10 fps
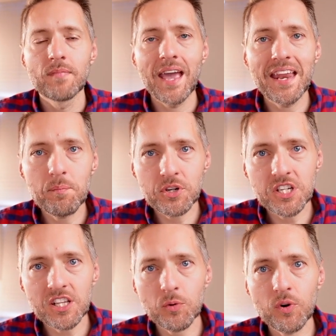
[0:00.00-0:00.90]
And in
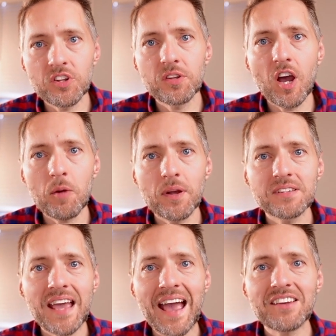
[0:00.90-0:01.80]
particular, we're going to talk about
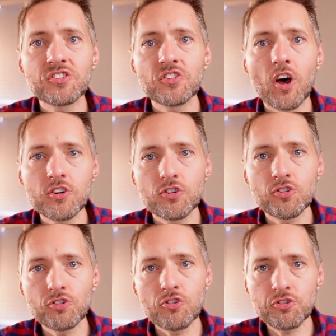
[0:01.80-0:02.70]
taxes on your
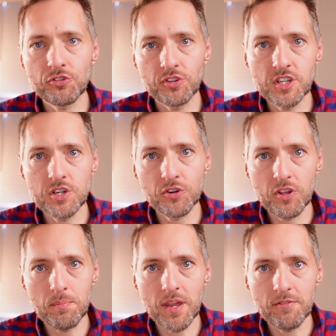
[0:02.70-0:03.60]
Social Security
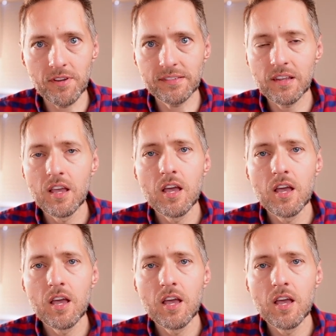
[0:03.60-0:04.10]
benefits.